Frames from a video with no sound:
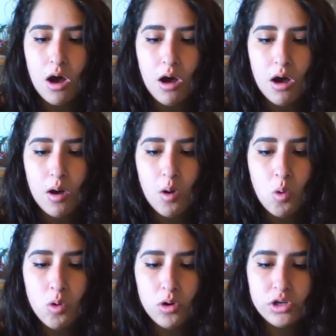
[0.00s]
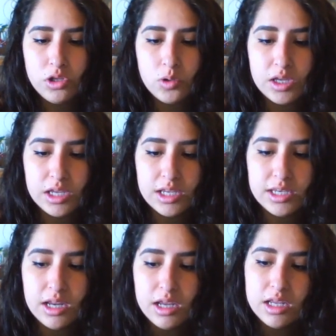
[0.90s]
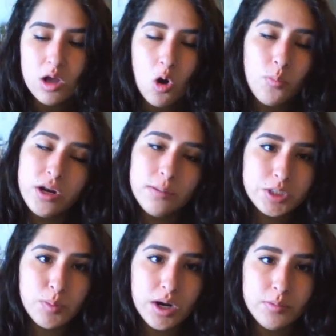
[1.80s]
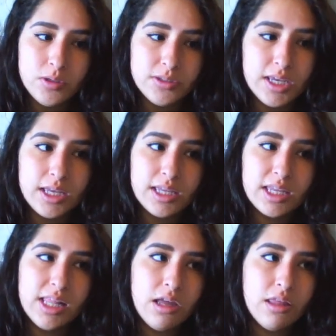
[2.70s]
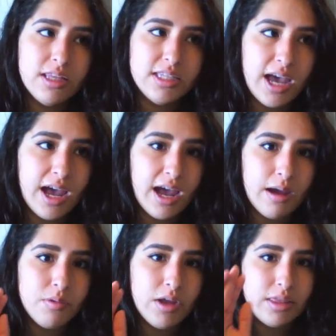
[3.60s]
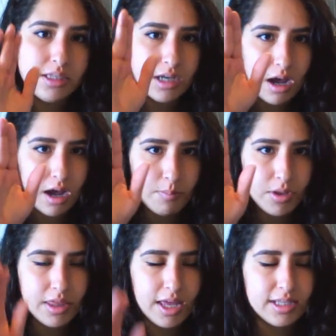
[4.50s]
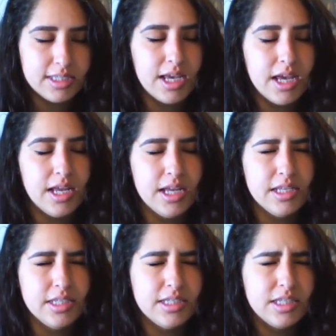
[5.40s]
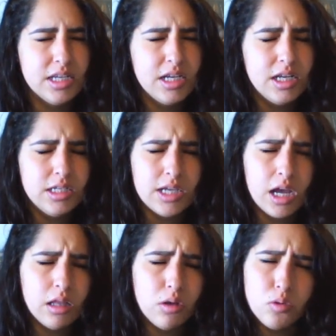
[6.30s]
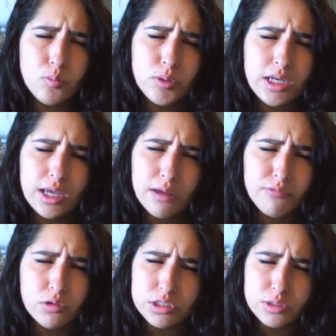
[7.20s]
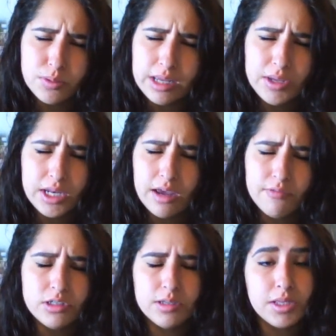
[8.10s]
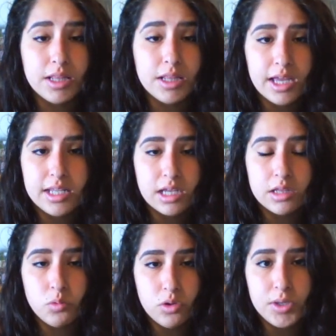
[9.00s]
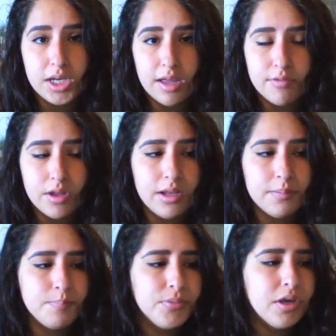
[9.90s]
Or you could open up smart music, click on the tab at the top that says download PDF or display PDF or something like that. It's got the word PDF on it.